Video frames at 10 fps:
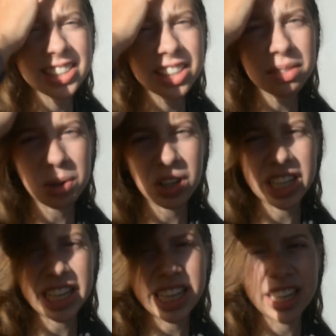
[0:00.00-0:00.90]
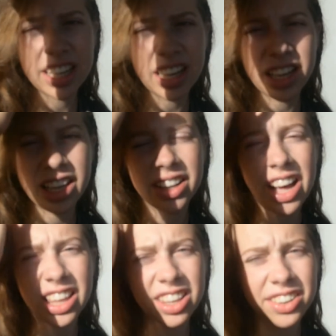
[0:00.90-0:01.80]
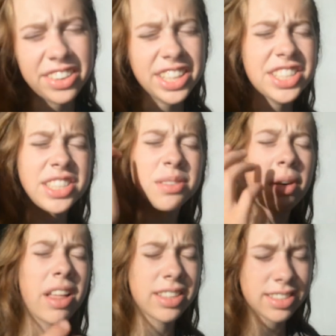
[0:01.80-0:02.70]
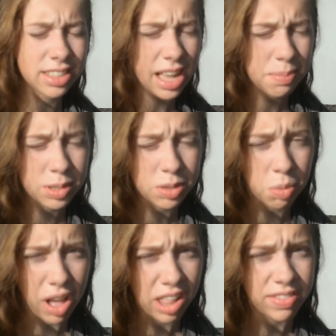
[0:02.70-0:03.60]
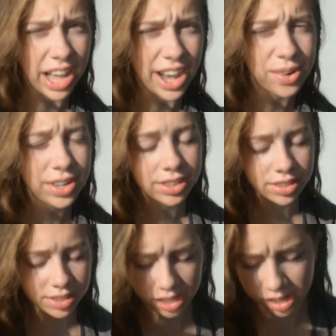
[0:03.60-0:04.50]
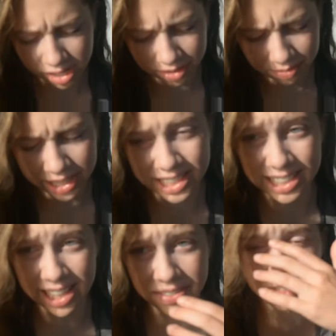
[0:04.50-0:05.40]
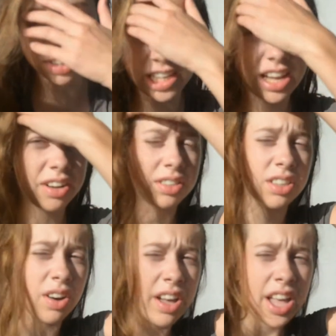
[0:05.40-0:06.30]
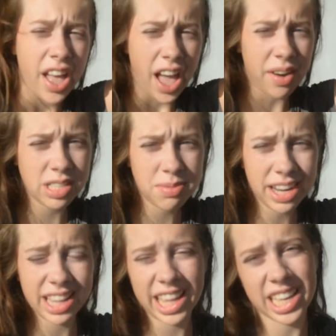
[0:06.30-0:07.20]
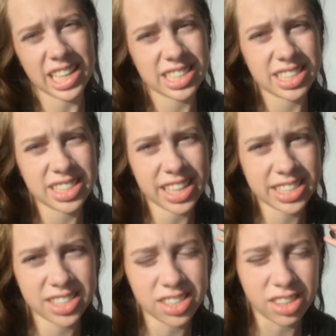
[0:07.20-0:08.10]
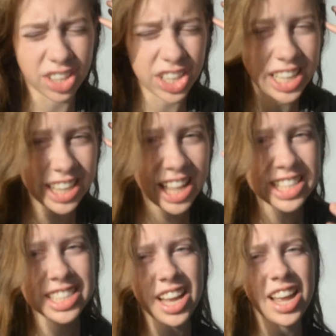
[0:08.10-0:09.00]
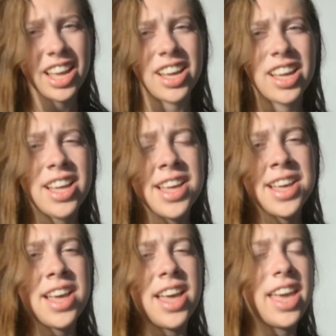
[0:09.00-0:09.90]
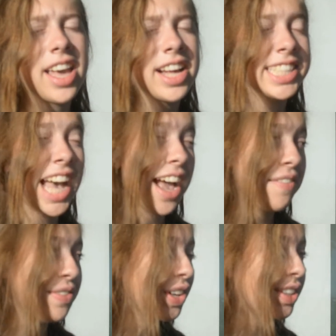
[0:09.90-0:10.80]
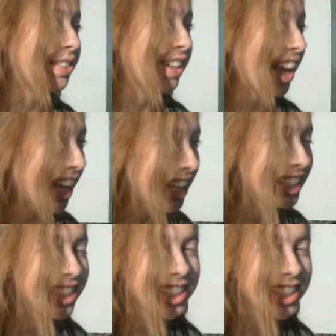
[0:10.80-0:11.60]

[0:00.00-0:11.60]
Good morning. I literally just slept 12 hours. It's 7 right now, so I went to bed at like 6:30 last night, and I feel great.